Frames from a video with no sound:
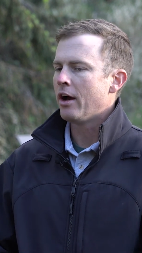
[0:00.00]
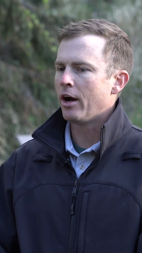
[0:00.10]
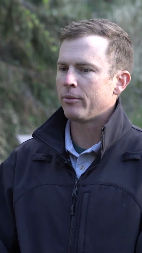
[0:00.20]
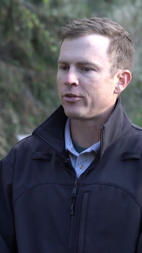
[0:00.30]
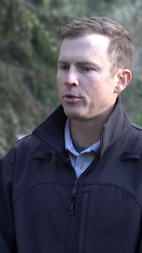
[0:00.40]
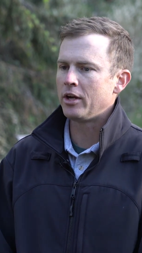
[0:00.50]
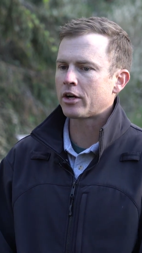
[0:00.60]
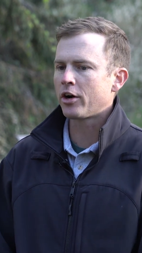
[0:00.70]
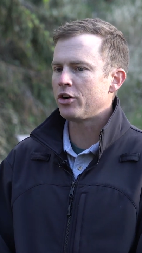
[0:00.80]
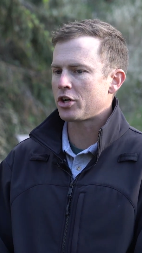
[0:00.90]
Um, so we
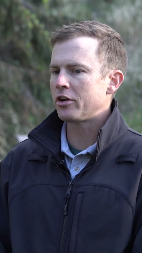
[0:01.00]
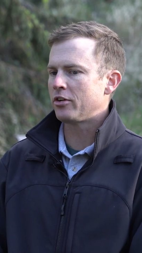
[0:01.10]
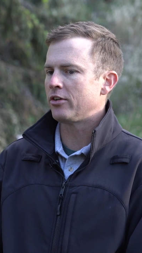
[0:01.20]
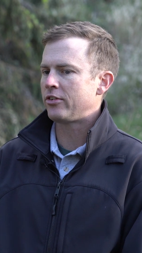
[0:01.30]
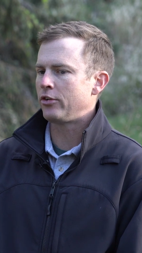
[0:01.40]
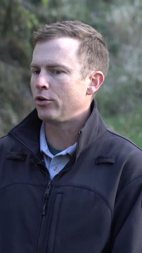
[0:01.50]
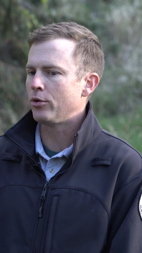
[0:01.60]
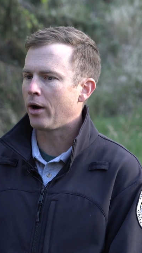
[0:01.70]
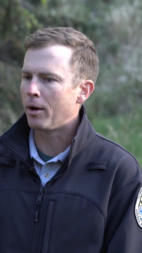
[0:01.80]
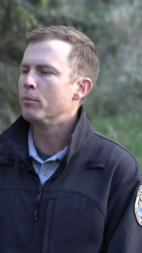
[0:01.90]
encourage hunters
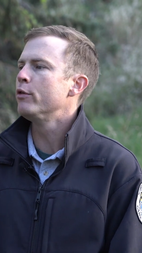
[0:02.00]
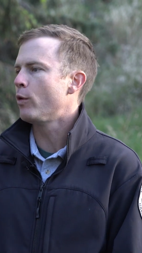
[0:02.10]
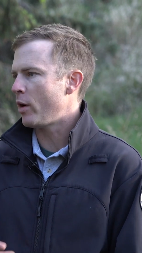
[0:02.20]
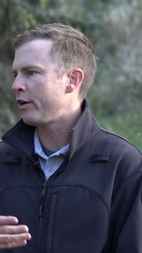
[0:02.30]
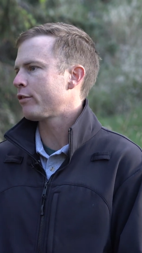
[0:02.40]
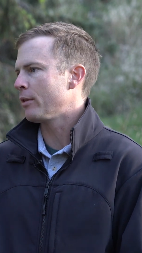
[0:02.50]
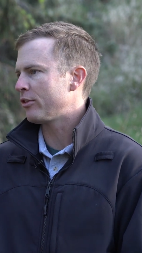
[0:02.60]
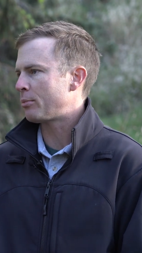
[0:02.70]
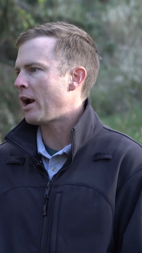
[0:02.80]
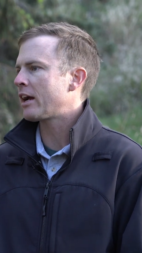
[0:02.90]
to uh, move away from
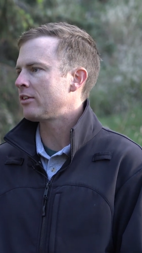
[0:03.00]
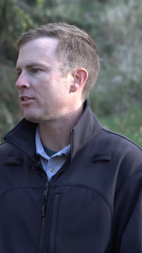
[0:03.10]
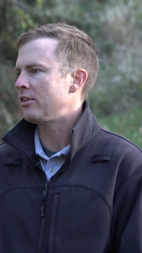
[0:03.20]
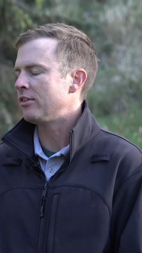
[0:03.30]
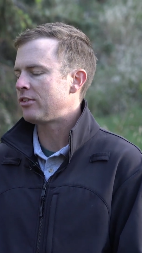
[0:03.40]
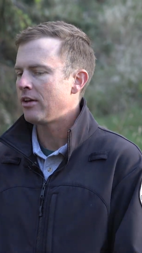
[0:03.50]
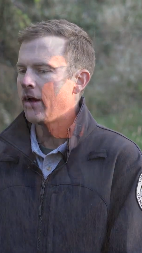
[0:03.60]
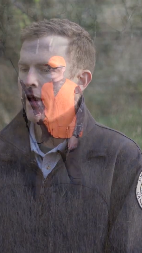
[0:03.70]
those practices.